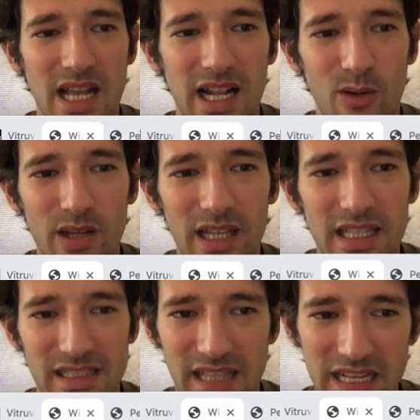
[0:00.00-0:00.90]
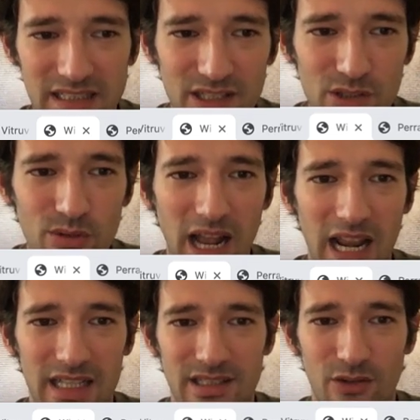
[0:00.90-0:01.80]
look at this, then it's a new
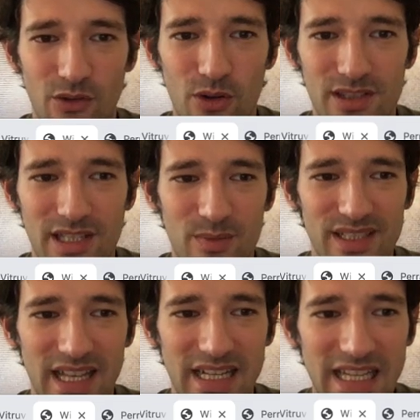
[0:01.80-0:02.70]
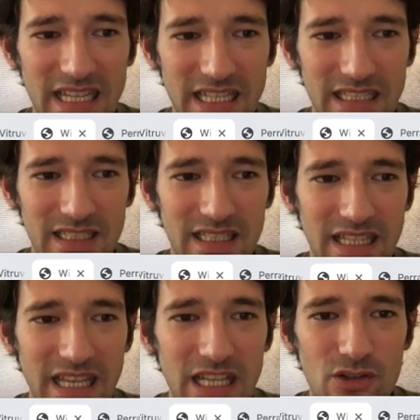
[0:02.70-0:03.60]
galaxy of concepts, and in it,
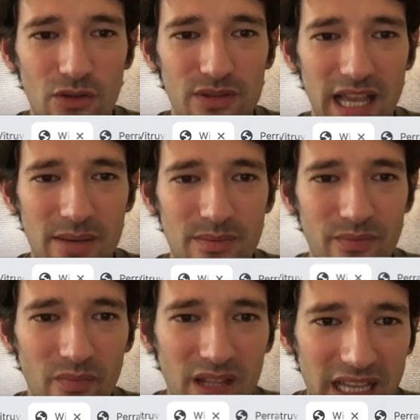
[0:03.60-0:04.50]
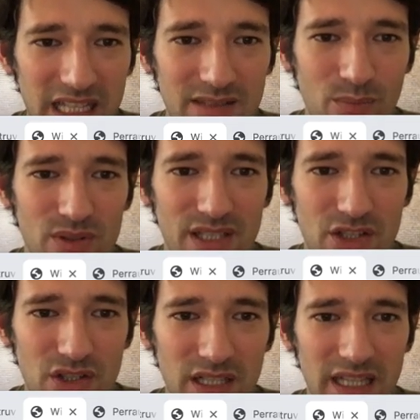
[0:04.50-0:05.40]
each of them is
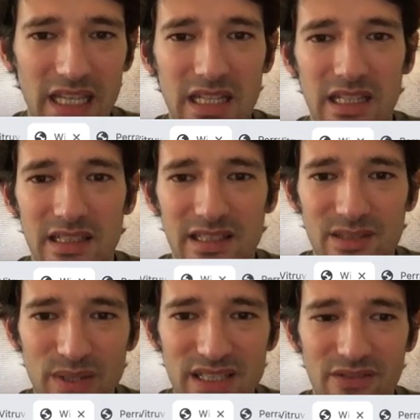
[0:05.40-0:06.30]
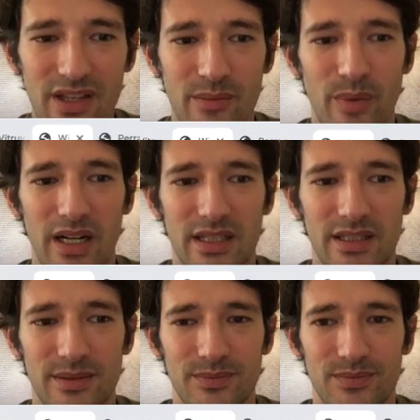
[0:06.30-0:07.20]
positioned in a specific part.
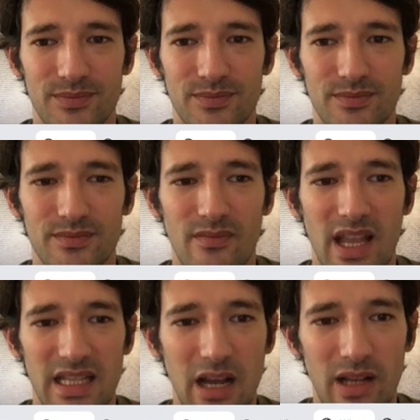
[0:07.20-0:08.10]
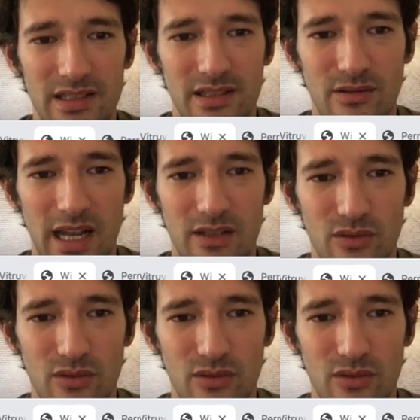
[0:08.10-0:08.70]
Now let's try to